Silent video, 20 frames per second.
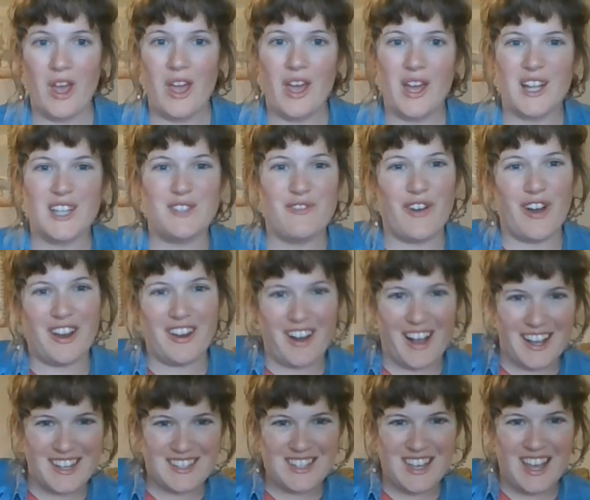It's very
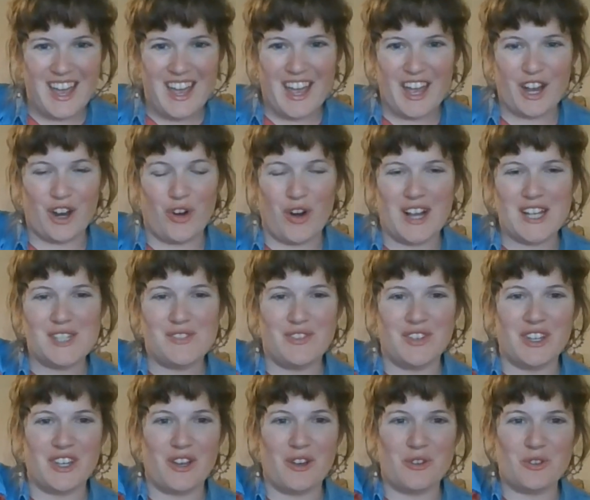nice and graceful.
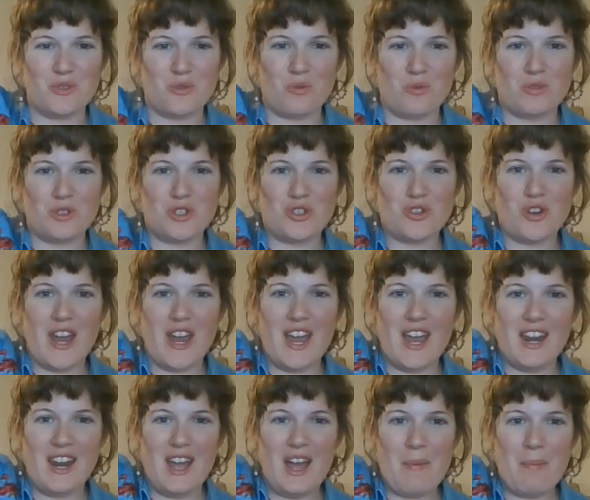It goes
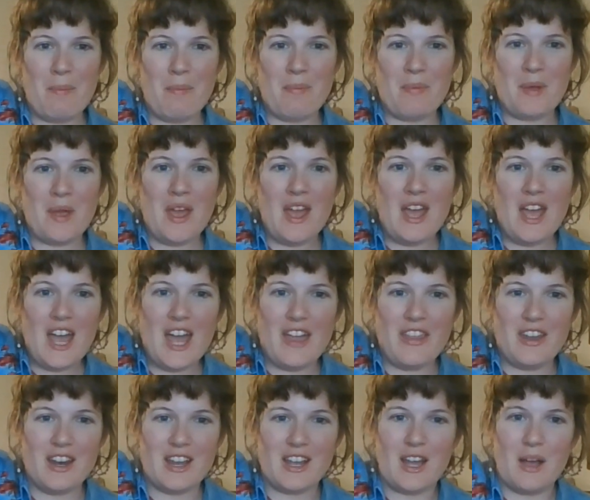straight up and
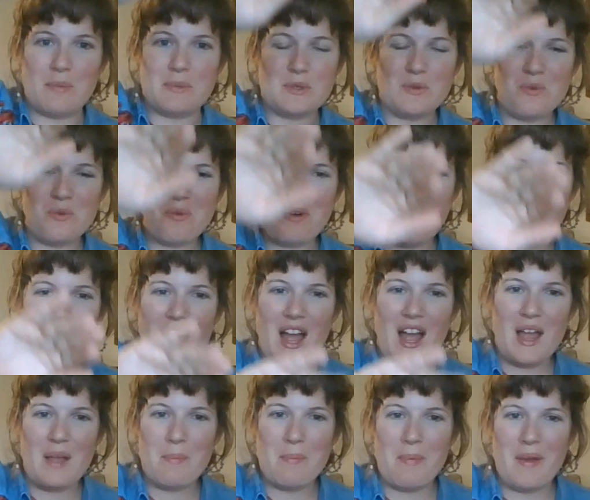then it comes
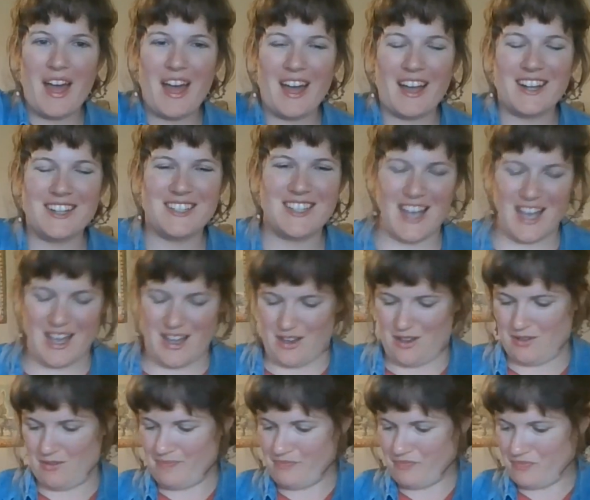right back
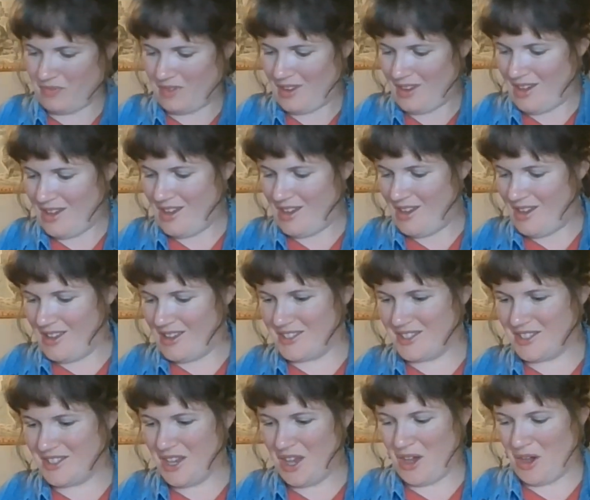down.
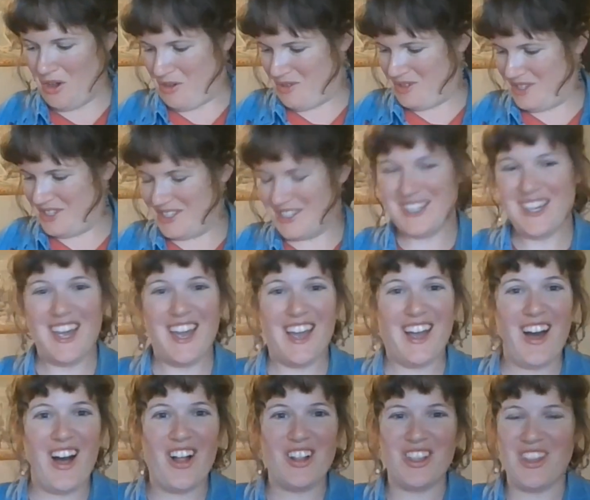So sing
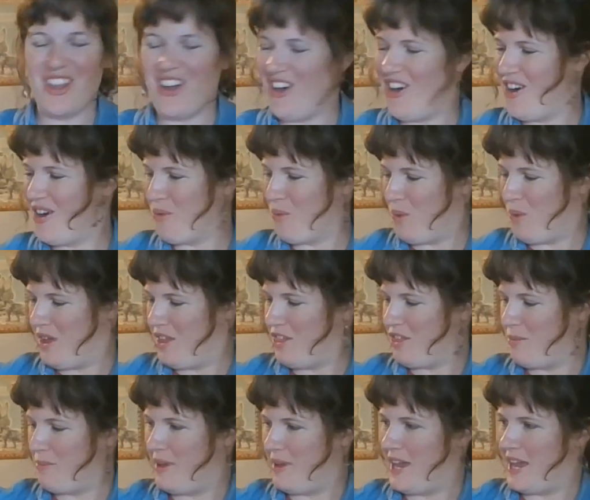along with
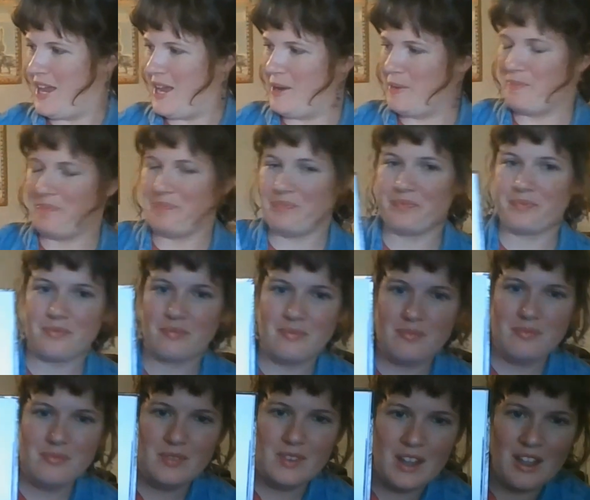me.
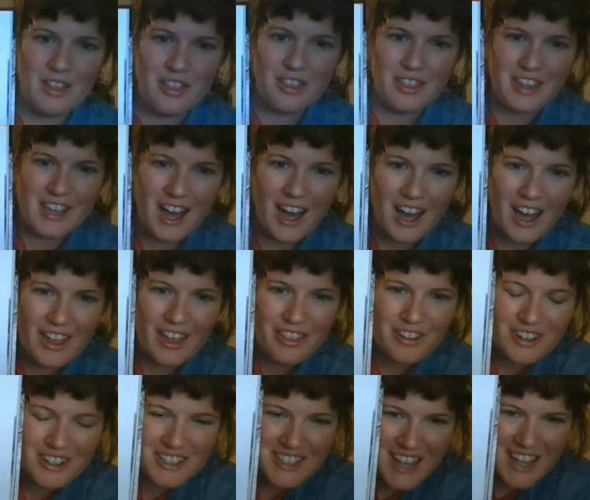The
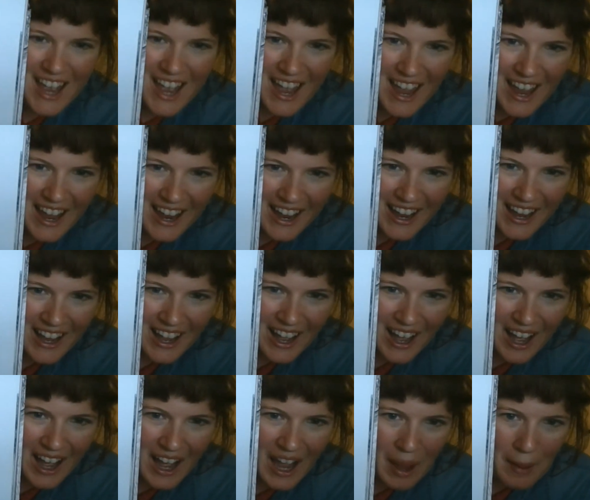other day
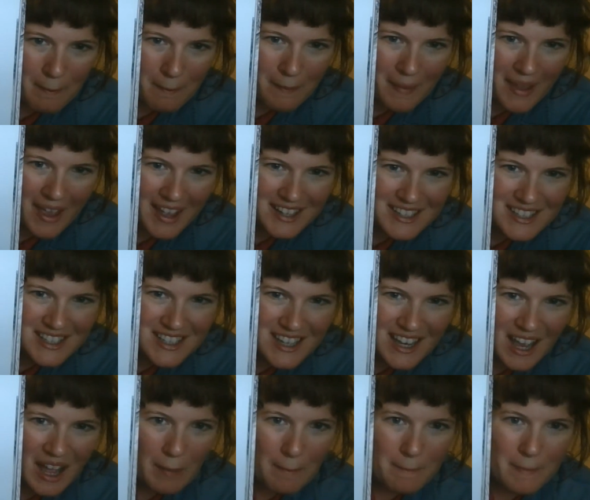I met
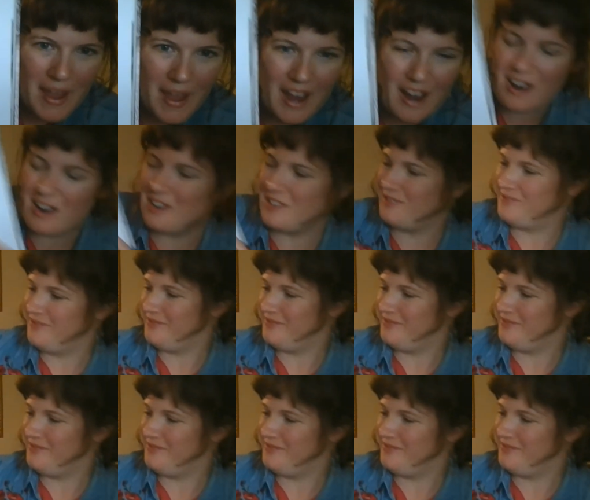a bear.